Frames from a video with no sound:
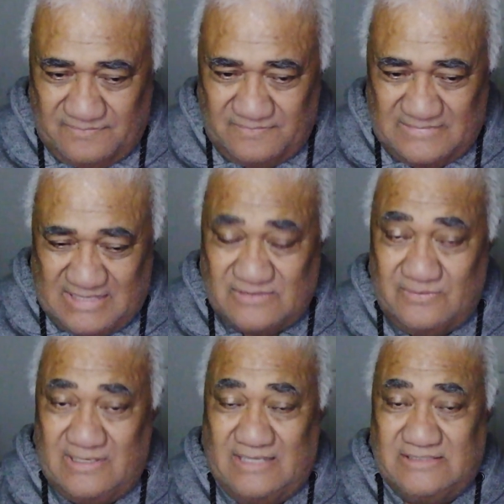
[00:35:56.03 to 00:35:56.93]
That's when
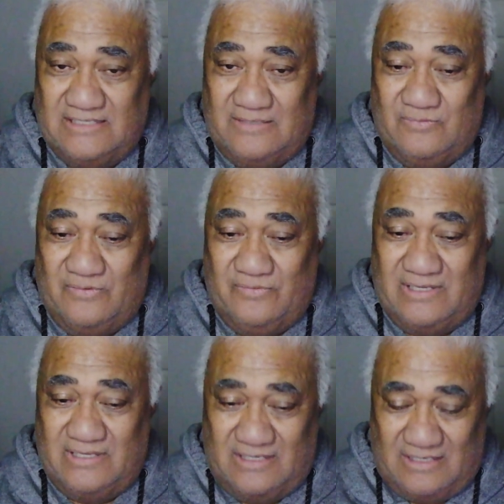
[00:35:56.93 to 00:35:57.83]
I said, when
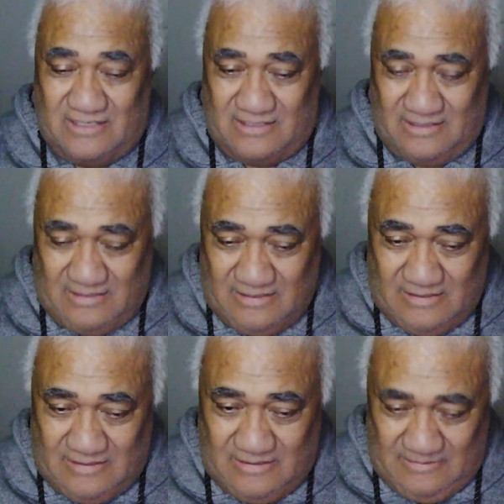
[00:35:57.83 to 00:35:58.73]
we
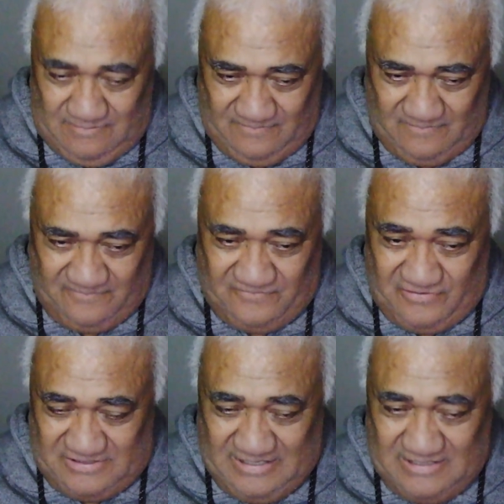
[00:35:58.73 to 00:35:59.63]
first hit